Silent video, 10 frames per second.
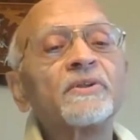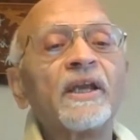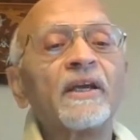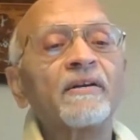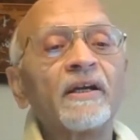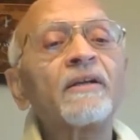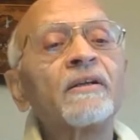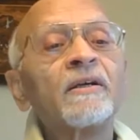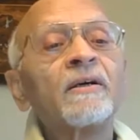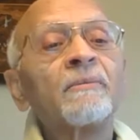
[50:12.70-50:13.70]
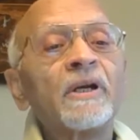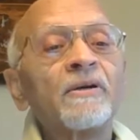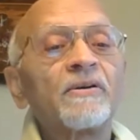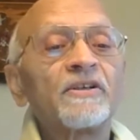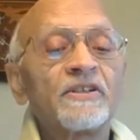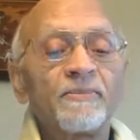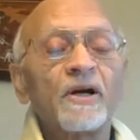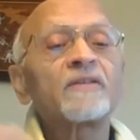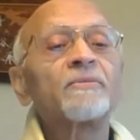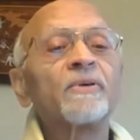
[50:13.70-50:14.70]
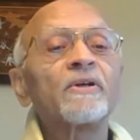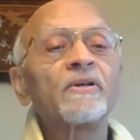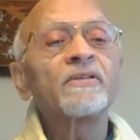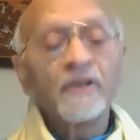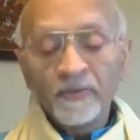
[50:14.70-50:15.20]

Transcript: thing, right? Pandora's box, because